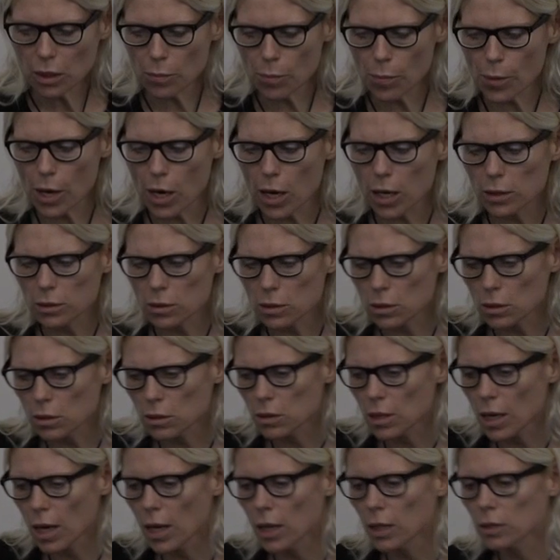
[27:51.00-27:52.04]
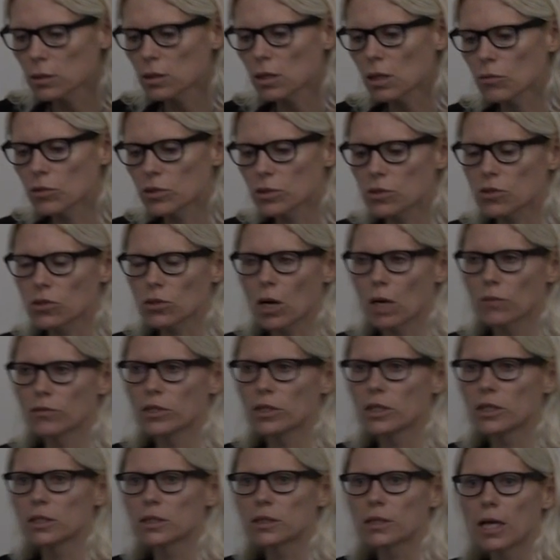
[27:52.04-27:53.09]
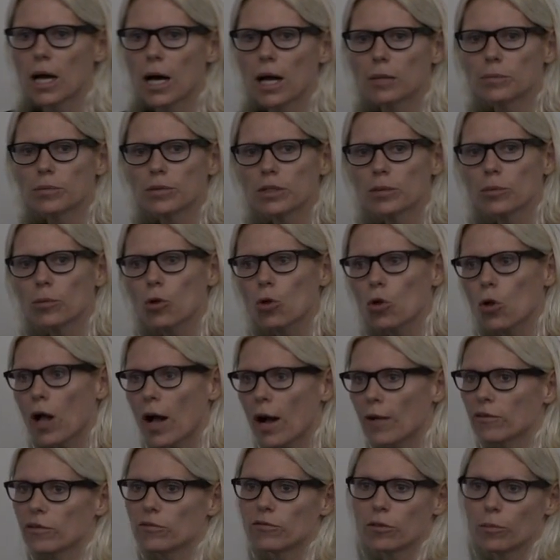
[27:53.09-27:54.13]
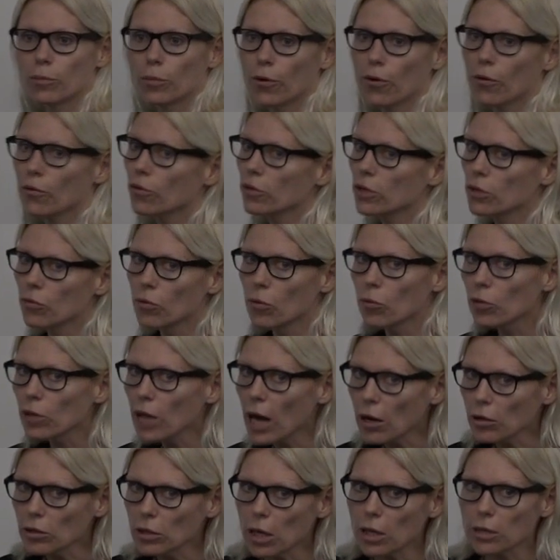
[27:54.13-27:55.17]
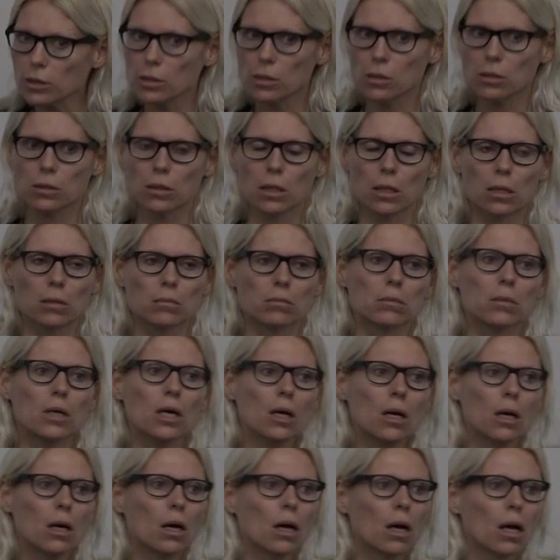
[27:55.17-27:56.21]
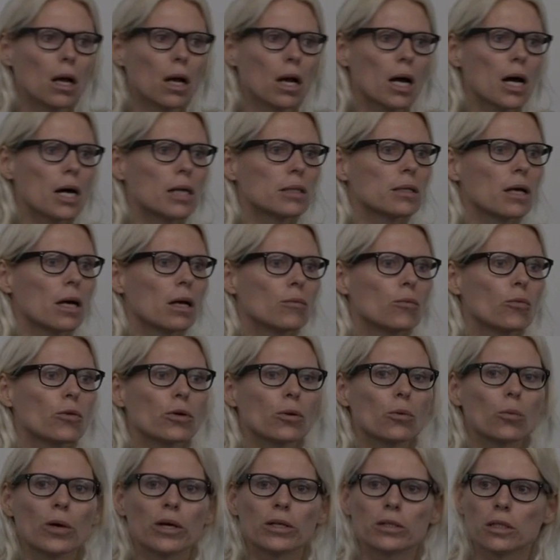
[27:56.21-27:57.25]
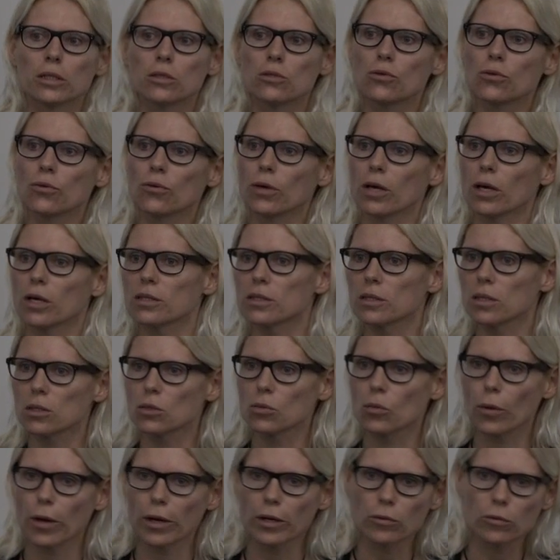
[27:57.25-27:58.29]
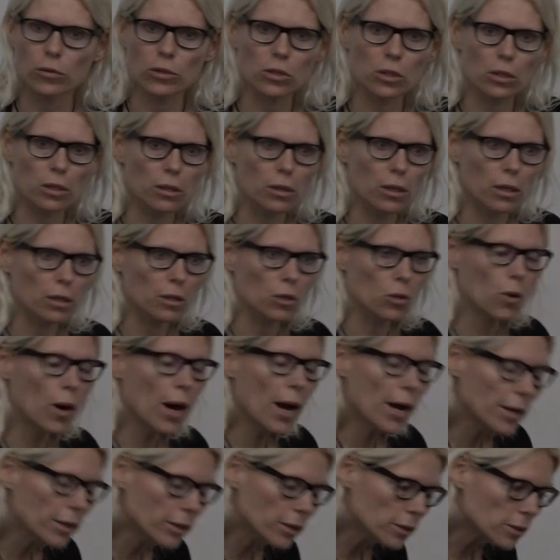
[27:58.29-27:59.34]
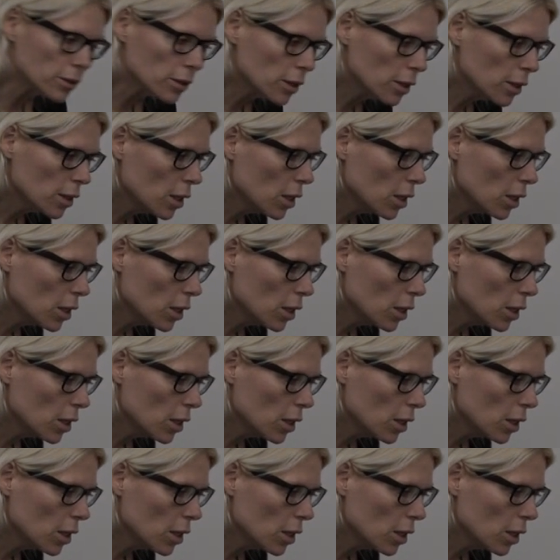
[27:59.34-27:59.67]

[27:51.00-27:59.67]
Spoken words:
But then it was discovered that people have it from birth even without autism, and then we went into cases where it was acquired.